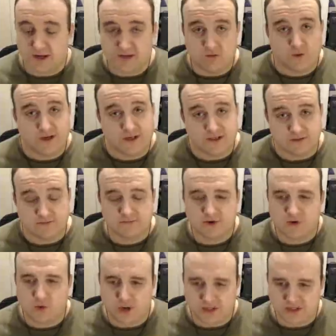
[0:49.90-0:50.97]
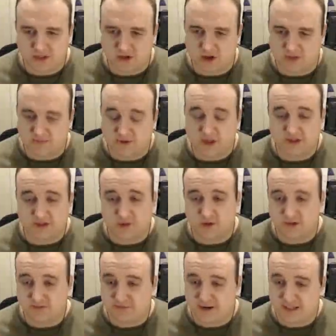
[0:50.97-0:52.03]
the Weasel quite a lot because I
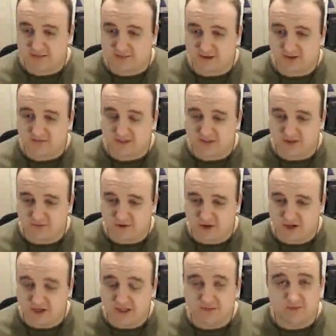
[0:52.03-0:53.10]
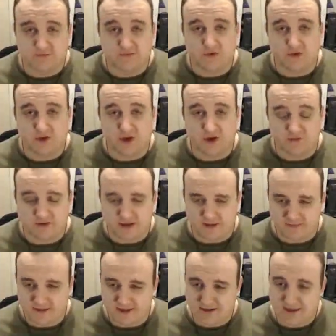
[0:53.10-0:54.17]
wanted to maximize my silver earnings before the nerf
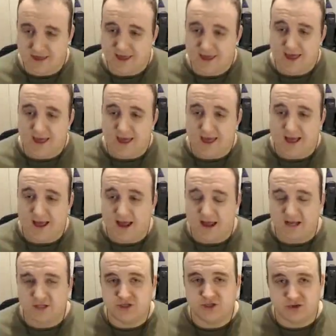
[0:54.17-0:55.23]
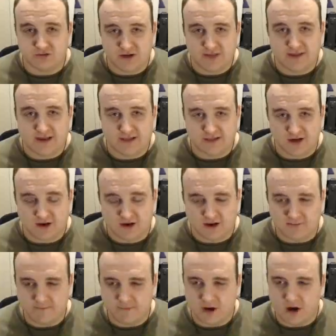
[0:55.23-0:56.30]
came in. And during that
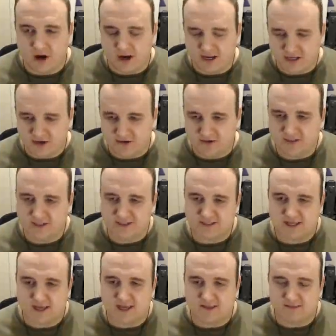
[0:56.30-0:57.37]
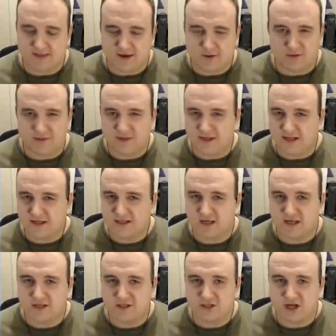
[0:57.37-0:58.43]
time, I noticed that there were things that
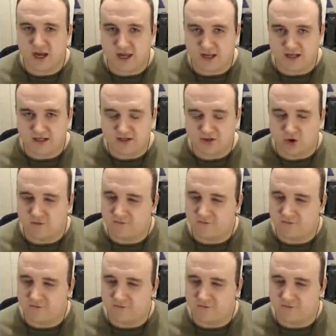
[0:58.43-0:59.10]
had changed, or